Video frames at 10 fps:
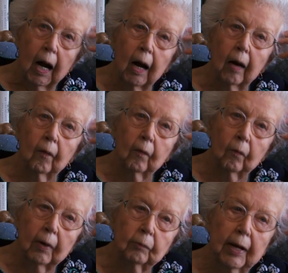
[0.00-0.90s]
uh,
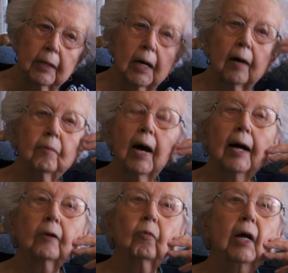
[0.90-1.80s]
when we got
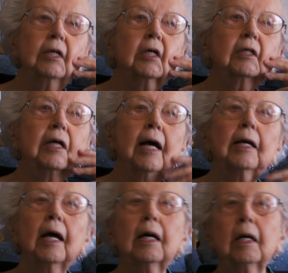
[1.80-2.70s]
back, we didn't
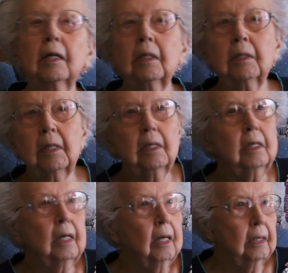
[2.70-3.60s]
get
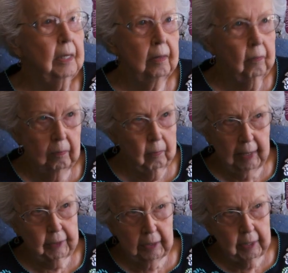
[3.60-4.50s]
any any
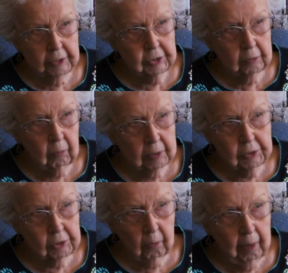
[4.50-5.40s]
recognition
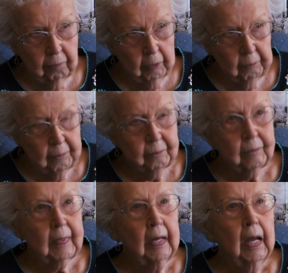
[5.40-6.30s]
whatsoever.
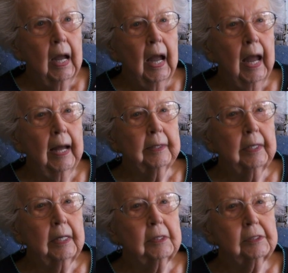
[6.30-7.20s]

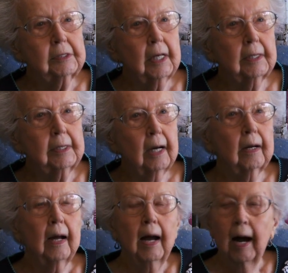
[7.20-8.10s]
And he said,
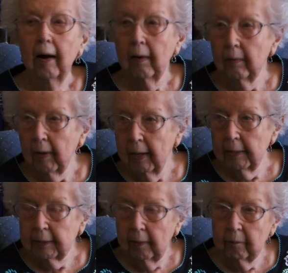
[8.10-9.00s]
uh, uh,
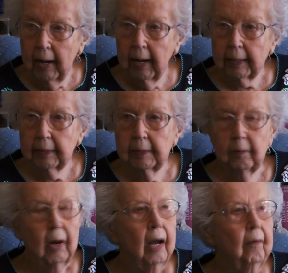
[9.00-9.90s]
I'd come back
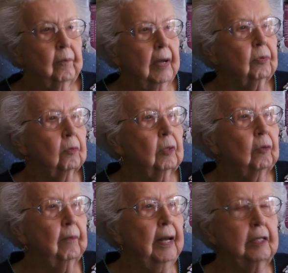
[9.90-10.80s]
and people
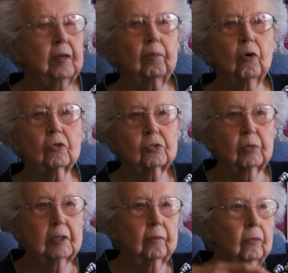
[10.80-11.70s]
were meeting the boats
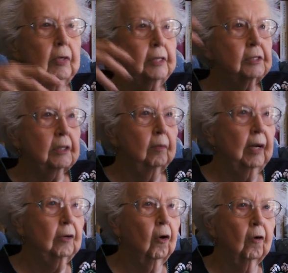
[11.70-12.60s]
with the Marines
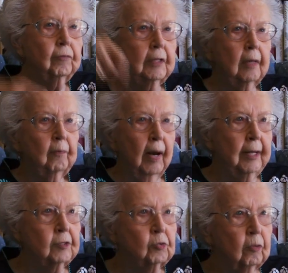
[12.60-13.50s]
coming off, and the
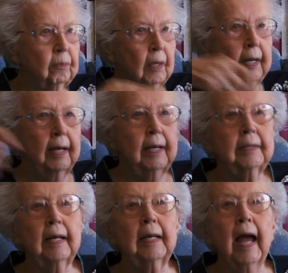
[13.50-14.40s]
bands were
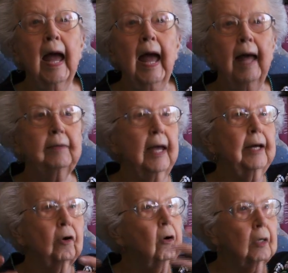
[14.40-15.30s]
playing, and, and they
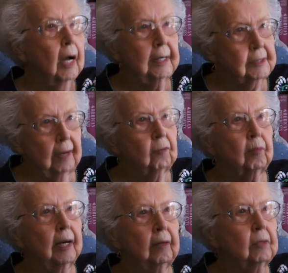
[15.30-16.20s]
had all kinds.
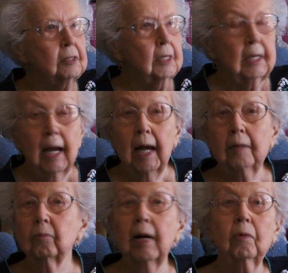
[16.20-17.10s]
Everybody was,
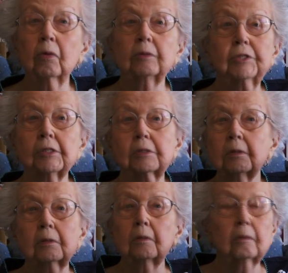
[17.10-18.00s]
and we were just
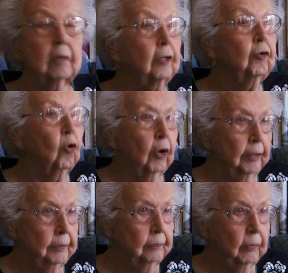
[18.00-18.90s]

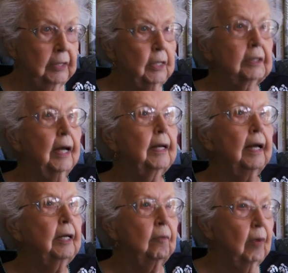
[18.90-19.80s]
ignored. We didn't get
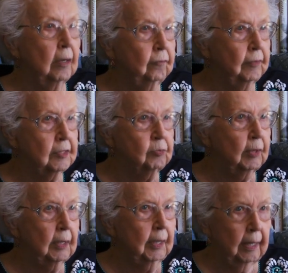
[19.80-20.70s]
any benefits.
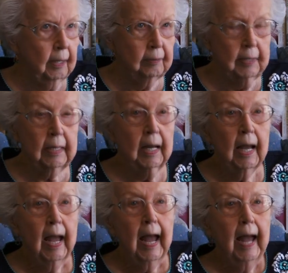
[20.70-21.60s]
We didn't get anything.
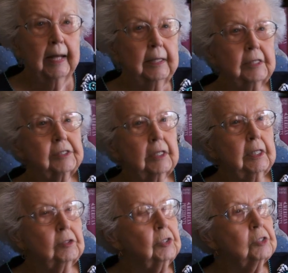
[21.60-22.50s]
And he said
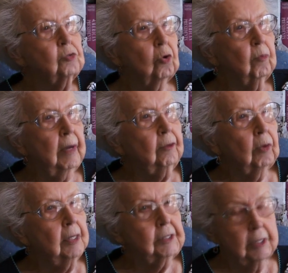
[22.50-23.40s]
it just drove me
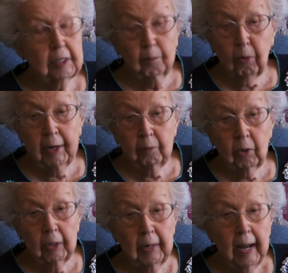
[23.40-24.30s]
crazy to the point
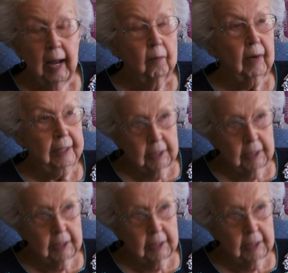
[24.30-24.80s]
where my